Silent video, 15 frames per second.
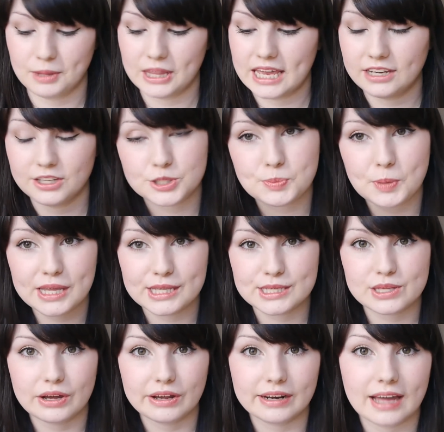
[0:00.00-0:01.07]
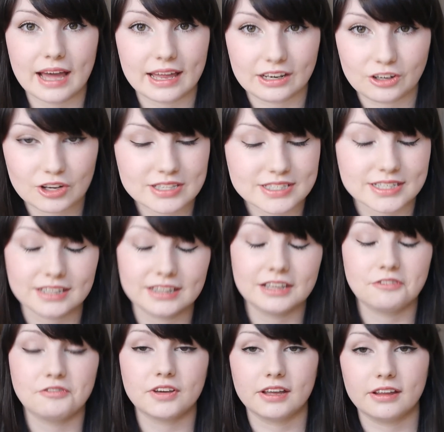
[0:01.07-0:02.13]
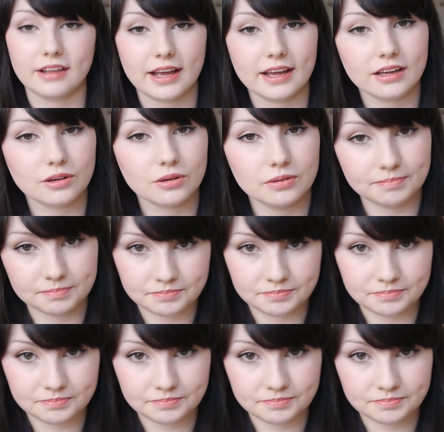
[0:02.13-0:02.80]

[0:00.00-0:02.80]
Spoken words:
but then you spray this on and you instantly feel like